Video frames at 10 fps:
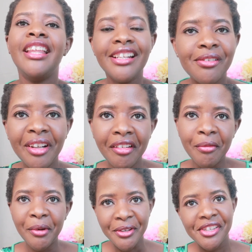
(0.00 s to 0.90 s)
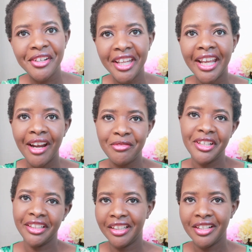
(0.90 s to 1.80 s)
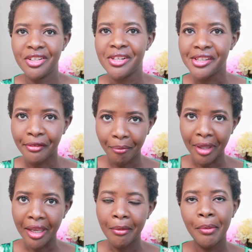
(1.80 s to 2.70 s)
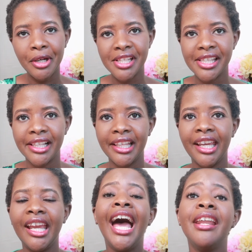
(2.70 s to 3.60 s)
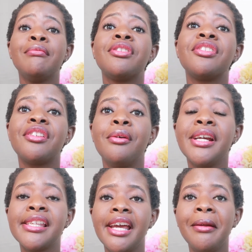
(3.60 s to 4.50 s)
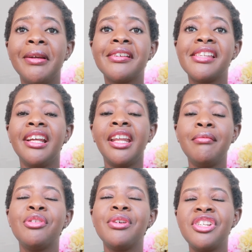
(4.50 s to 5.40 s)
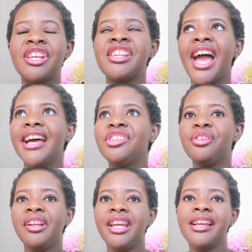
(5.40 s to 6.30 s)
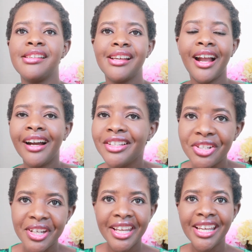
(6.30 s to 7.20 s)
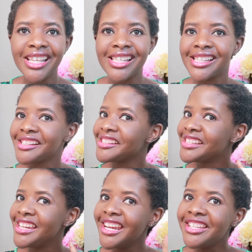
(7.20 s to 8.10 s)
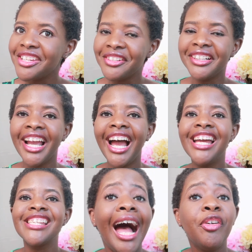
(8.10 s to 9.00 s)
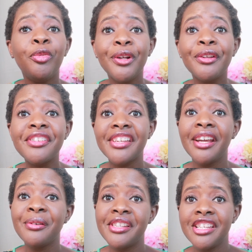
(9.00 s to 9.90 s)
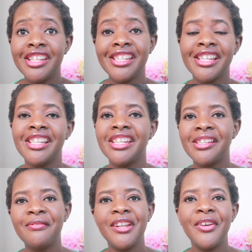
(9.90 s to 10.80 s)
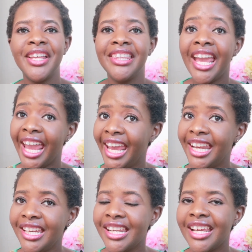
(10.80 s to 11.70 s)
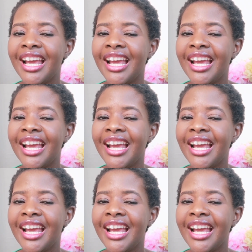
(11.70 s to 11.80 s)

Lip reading: That is one of the most unique African countries for me, personally. And I'm so excited because their names were just as unique as the country is. So stay tuned, guys. I will say who suggested this video at the end.